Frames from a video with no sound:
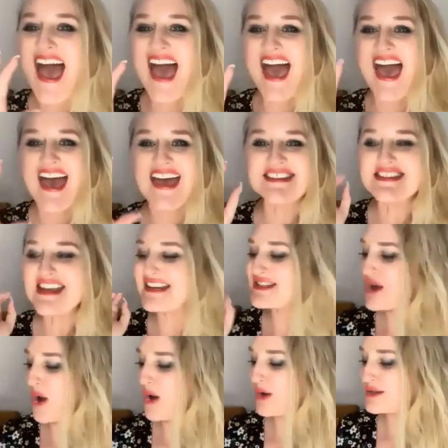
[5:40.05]
And
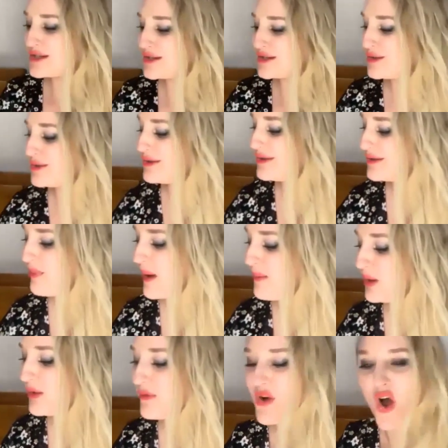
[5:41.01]
it's the
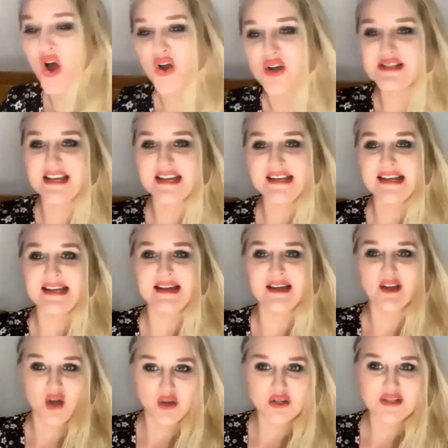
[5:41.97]
people who've got OCD
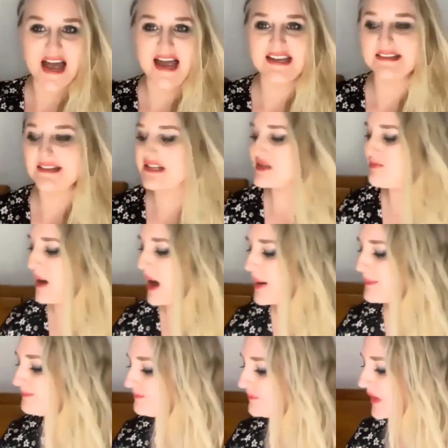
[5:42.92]
are going to hate this,
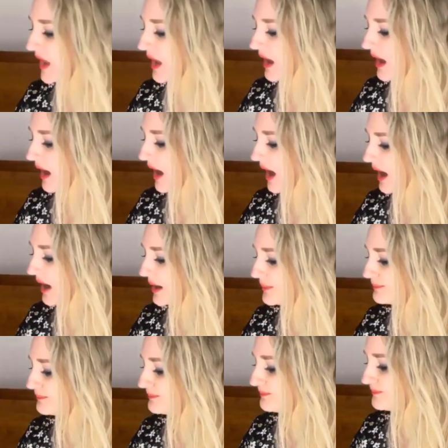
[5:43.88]
but
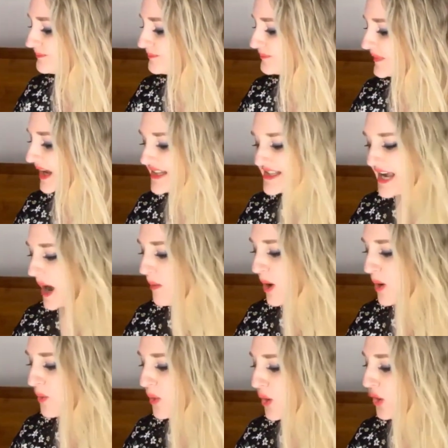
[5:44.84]
it's how
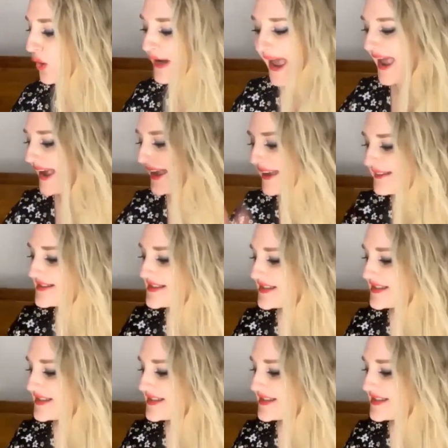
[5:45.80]
I work and,